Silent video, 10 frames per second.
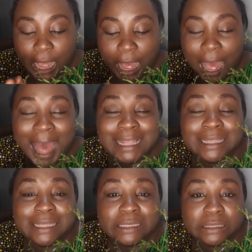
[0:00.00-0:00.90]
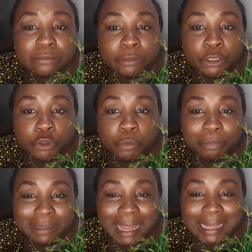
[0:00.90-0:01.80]
adding this
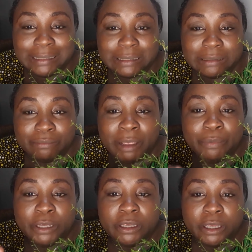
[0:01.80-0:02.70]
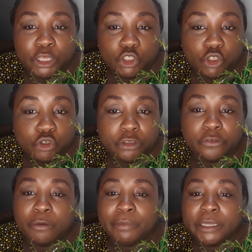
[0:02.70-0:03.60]
plant, maybe a juice
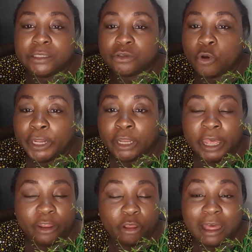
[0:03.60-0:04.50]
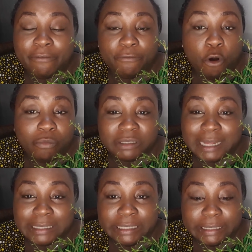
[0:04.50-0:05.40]
from it or in any other forms
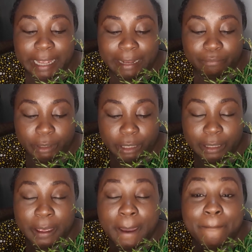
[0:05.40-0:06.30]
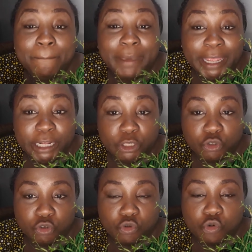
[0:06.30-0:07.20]
that it can be made
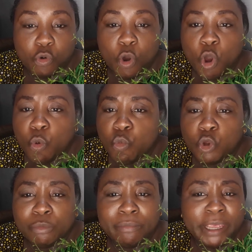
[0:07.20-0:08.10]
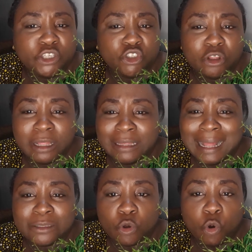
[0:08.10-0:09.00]
into, would make sure
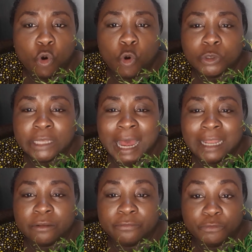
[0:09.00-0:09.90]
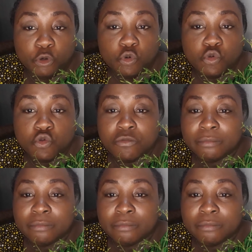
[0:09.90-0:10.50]
that cold and flu